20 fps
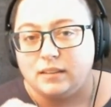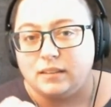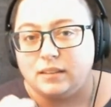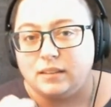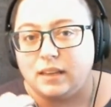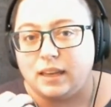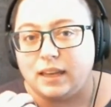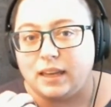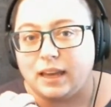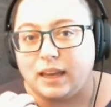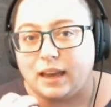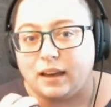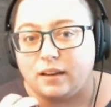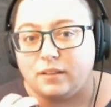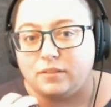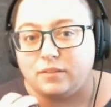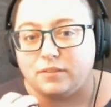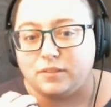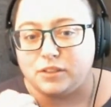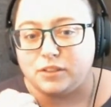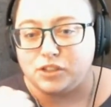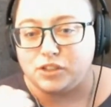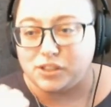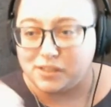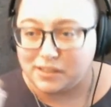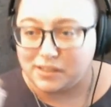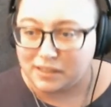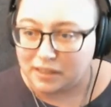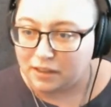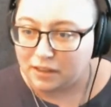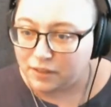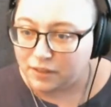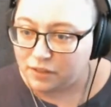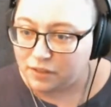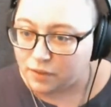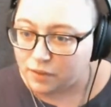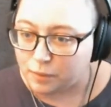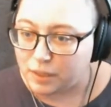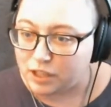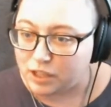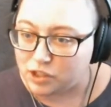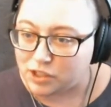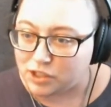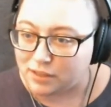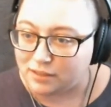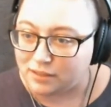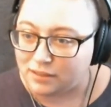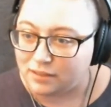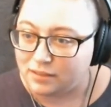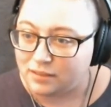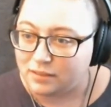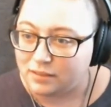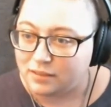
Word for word: they have just enough information